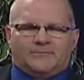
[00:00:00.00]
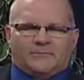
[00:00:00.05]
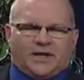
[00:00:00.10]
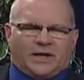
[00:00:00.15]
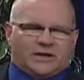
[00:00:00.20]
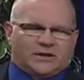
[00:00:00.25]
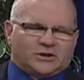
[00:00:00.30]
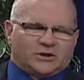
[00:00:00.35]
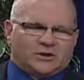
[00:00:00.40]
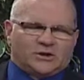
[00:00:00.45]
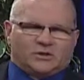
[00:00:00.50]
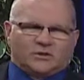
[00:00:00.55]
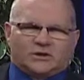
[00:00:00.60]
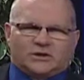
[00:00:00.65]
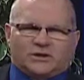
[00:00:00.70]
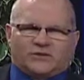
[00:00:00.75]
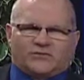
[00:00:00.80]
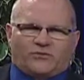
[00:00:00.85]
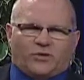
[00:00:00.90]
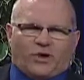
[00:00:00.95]
And it's used
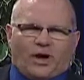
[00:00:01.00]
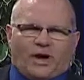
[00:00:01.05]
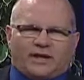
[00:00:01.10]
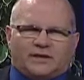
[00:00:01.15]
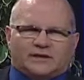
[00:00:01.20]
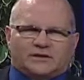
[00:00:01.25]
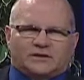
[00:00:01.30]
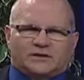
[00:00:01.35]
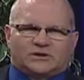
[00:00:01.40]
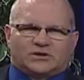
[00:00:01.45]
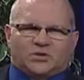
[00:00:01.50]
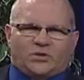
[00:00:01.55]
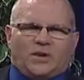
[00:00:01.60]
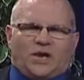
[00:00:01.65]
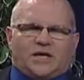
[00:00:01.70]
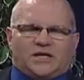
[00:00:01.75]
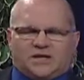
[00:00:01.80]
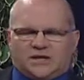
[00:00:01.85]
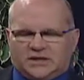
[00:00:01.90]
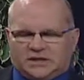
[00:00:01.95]
in a variety of
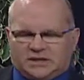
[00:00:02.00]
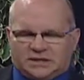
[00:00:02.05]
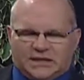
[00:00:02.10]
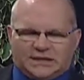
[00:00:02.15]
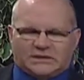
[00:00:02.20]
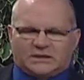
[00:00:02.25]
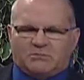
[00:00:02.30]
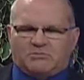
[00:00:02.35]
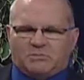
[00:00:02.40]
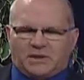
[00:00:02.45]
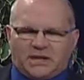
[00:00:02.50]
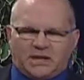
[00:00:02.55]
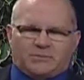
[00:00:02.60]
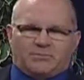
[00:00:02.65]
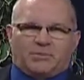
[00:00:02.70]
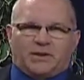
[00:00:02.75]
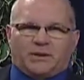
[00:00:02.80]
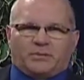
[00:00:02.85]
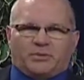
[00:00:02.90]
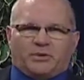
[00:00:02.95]
situations. It doesn't mean
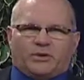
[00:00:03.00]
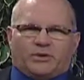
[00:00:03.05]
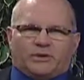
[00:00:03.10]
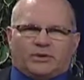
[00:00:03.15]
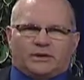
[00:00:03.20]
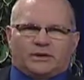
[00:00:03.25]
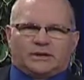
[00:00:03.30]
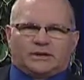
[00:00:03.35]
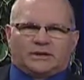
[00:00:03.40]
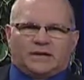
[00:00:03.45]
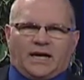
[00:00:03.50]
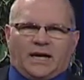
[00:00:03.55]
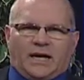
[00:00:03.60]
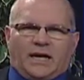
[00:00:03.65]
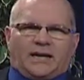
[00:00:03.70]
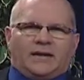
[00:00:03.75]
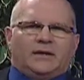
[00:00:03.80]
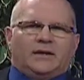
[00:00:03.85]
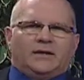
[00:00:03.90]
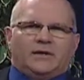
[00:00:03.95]
people are going to
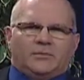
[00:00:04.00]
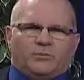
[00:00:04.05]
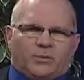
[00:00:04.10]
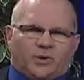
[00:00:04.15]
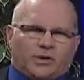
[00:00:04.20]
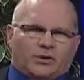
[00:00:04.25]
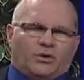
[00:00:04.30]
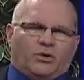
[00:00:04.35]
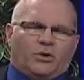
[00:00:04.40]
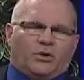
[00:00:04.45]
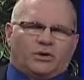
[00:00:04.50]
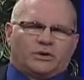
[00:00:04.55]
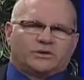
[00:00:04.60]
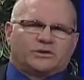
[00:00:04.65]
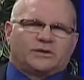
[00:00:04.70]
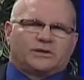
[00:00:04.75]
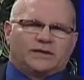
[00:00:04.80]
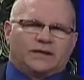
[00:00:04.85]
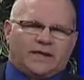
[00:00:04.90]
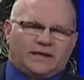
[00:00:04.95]
die, but of
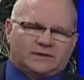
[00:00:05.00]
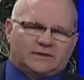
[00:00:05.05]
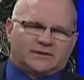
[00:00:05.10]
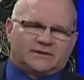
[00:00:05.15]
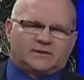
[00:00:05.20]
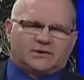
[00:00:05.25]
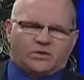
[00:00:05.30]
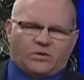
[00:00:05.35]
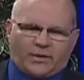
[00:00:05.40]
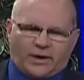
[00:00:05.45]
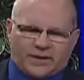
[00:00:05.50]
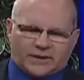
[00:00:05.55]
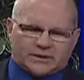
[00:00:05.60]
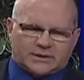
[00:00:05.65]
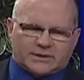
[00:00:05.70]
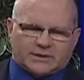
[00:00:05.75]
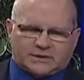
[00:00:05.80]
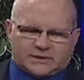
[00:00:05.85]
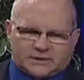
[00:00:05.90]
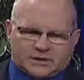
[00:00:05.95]
course, in that
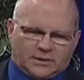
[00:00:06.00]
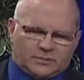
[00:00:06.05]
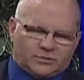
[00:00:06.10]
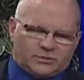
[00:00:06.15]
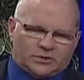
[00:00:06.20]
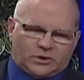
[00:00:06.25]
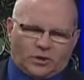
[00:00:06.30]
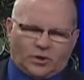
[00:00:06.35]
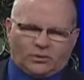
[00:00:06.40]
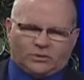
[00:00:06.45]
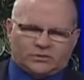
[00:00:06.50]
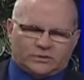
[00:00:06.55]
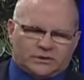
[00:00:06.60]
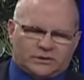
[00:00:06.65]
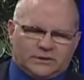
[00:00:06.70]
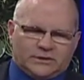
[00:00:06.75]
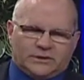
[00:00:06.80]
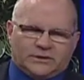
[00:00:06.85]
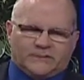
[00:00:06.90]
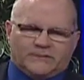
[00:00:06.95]
situation of Jim
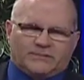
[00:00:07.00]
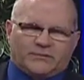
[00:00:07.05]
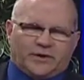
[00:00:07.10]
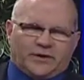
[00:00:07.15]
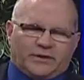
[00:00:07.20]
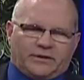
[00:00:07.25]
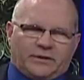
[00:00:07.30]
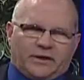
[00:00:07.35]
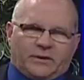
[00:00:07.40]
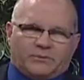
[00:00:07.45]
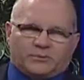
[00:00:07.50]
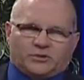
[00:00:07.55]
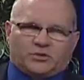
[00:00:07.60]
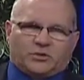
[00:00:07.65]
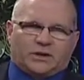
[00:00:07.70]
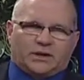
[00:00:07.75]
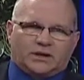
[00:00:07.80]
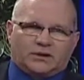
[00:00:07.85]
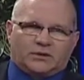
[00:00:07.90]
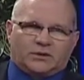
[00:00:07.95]
Jones and them
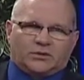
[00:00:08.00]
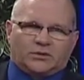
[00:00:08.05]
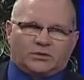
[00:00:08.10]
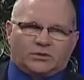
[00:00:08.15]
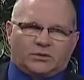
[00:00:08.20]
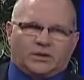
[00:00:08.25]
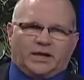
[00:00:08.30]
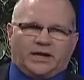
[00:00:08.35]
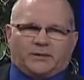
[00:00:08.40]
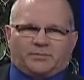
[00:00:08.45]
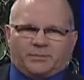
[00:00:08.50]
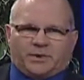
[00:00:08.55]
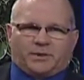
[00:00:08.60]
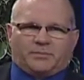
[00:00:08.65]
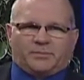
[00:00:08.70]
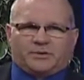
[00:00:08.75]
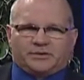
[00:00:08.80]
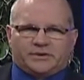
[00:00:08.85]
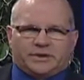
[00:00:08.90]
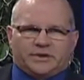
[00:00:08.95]
drinking the Kool-Aid,
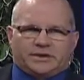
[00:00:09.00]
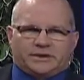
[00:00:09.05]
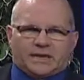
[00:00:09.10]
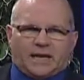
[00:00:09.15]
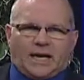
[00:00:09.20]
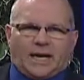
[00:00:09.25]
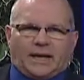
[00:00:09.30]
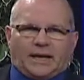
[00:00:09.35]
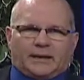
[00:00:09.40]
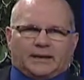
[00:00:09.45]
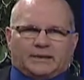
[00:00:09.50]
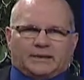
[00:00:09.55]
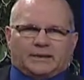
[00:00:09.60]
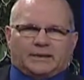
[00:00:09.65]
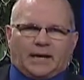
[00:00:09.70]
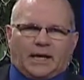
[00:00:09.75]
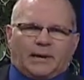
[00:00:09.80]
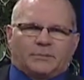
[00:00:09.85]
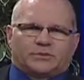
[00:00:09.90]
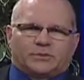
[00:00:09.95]
people did die,
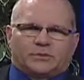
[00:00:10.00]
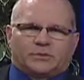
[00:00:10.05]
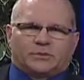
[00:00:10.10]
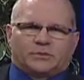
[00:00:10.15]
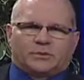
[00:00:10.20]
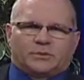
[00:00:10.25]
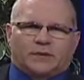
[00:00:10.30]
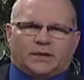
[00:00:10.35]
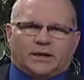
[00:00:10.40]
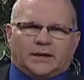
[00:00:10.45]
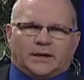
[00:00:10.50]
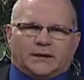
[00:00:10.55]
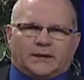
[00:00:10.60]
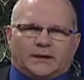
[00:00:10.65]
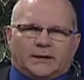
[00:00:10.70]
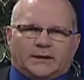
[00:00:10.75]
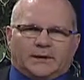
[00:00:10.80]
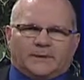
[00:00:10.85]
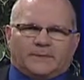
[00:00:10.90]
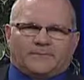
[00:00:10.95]
absolutely,
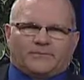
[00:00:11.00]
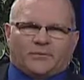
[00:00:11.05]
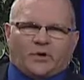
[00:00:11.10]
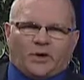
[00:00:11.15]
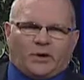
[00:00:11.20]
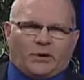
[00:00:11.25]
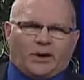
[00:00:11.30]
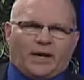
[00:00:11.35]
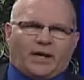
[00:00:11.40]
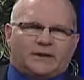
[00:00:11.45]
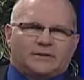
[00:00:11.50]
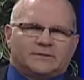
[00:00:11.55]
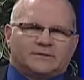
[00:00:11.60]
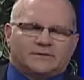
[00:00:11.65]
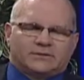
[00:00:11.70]
all right?